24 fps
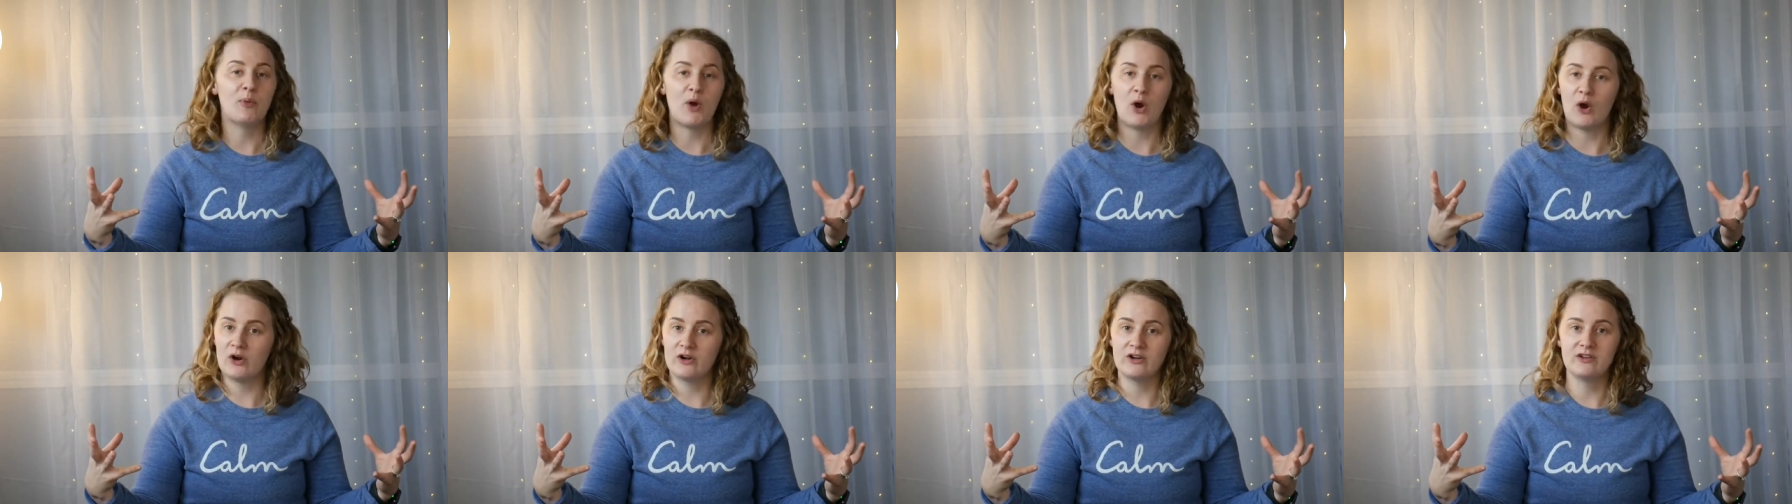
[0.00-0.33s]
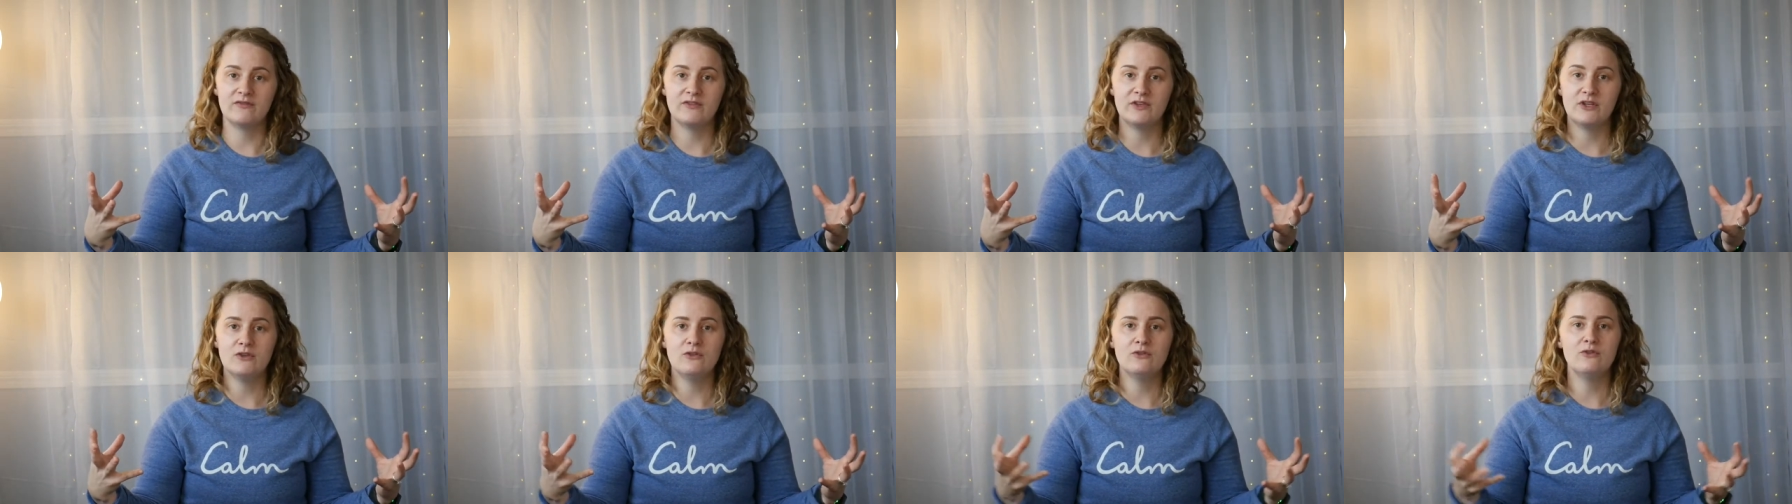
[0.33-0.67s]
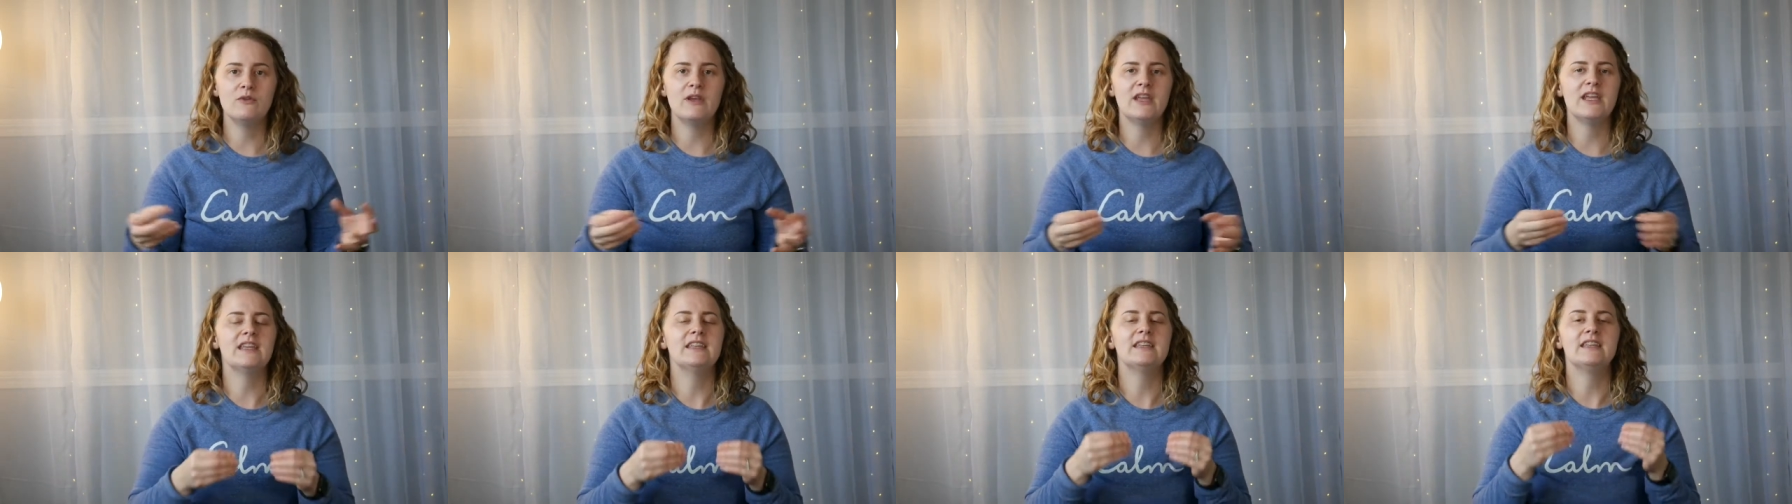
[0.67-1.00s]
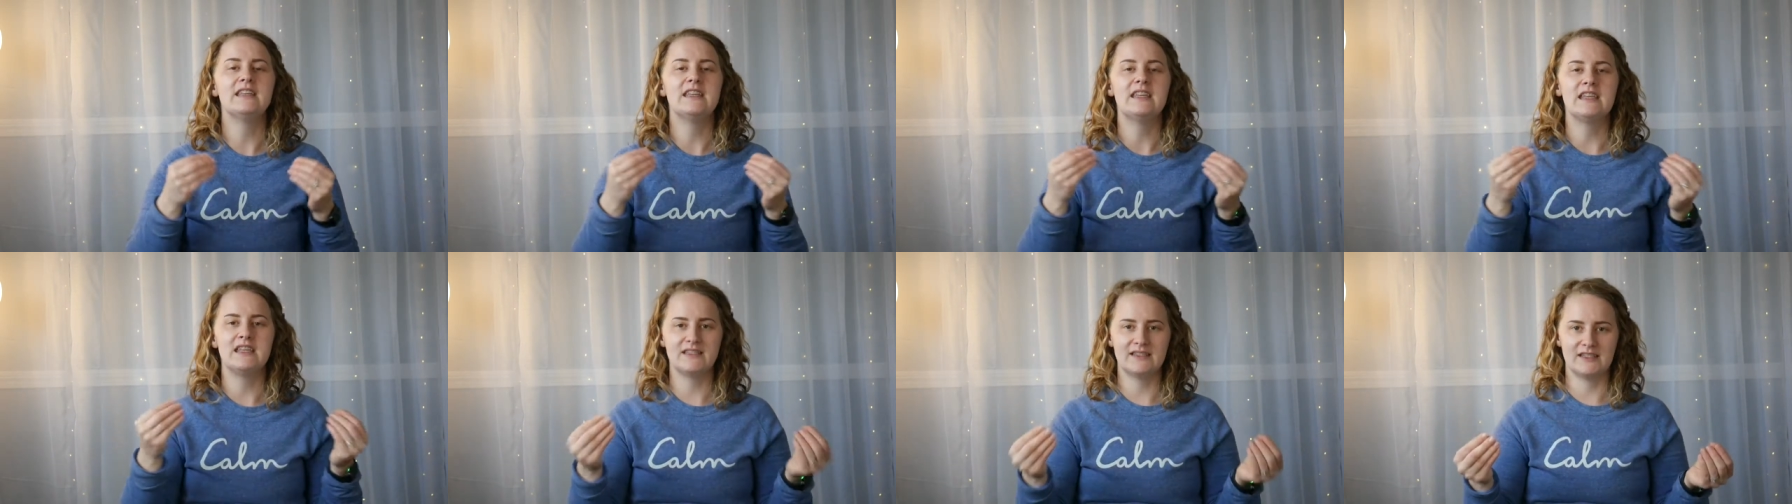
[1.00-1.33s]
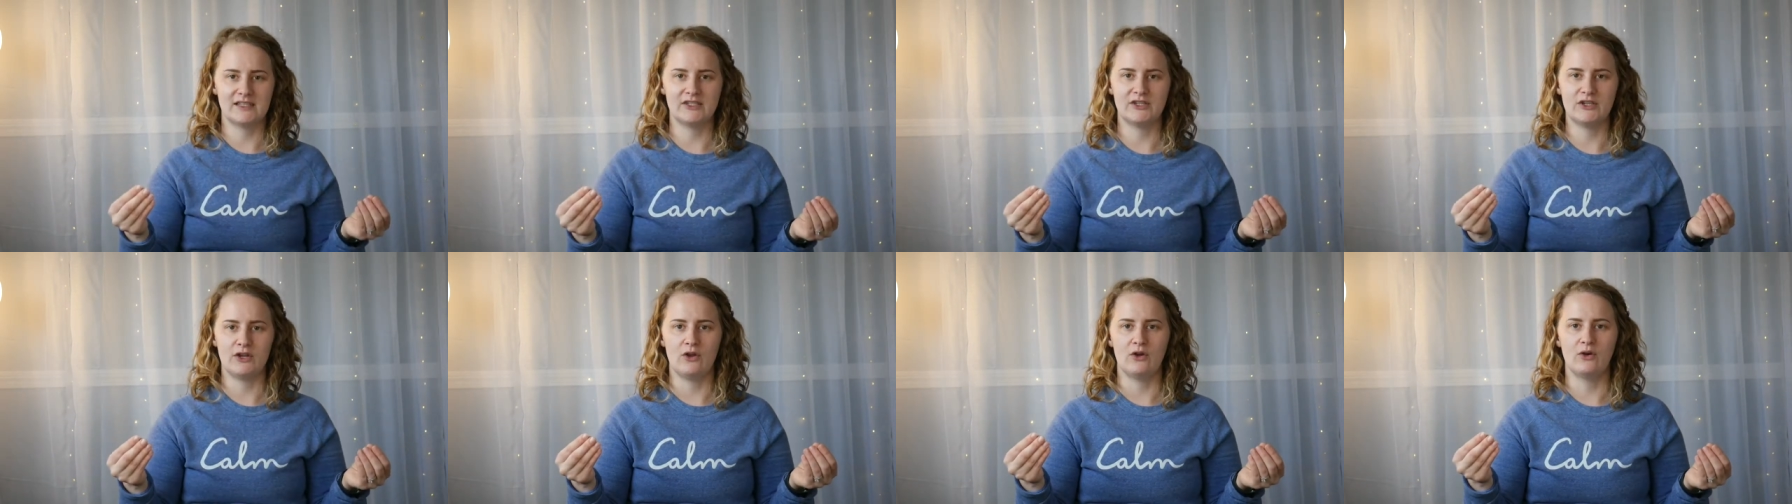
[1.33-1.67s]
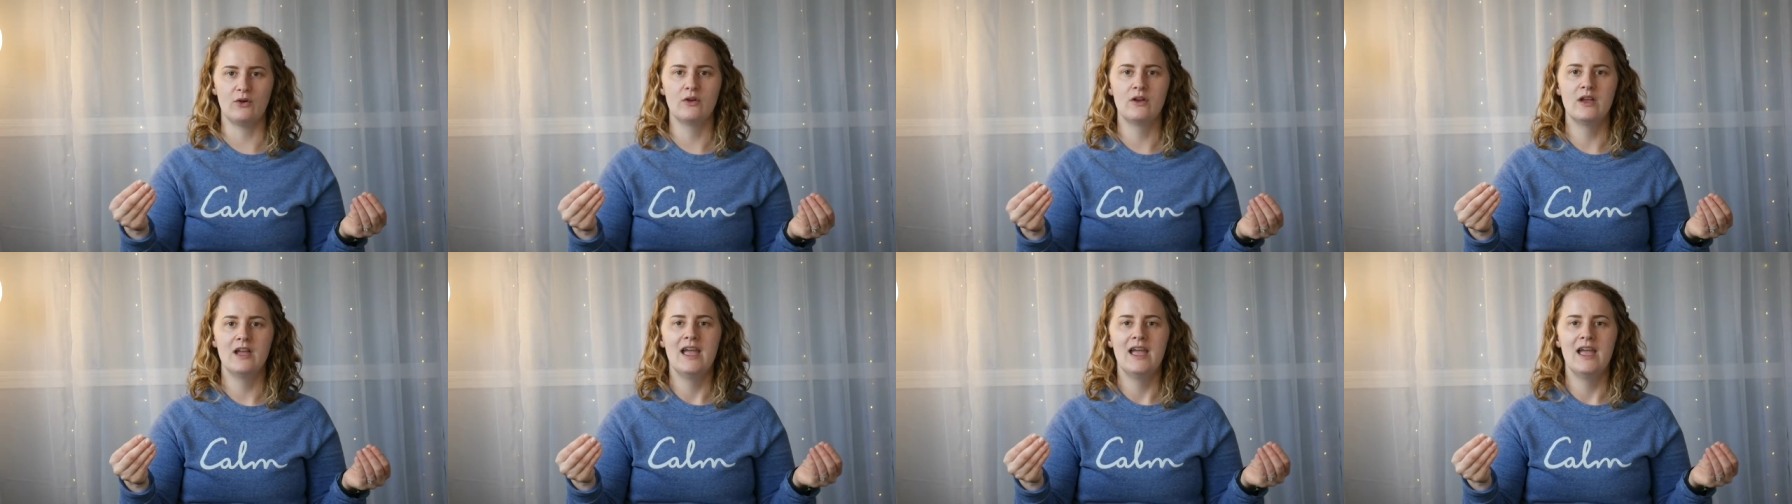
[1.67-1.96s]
part of you it needs to,